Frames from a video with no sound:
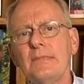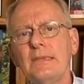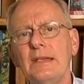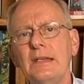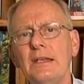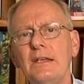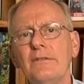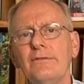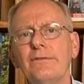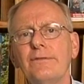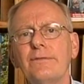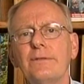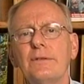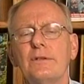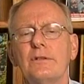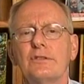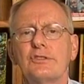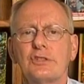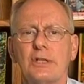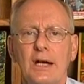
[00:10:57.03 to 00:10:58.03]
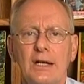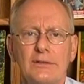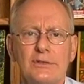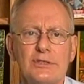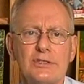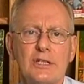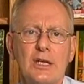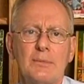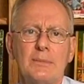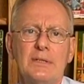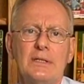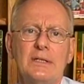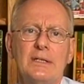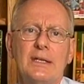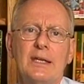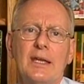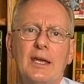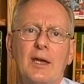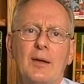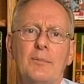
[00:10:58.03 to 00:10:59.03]
if your child is coming to
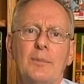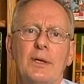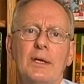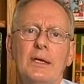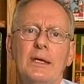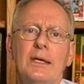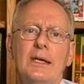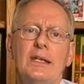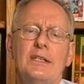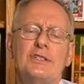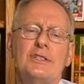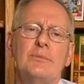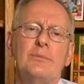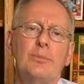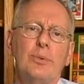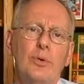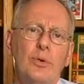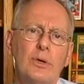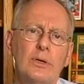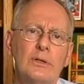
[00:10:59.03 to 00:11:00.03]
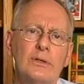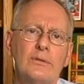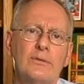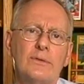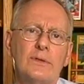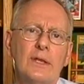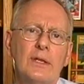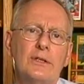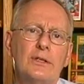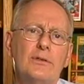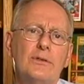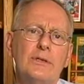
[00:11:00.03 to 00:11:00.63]
camp, it's important that you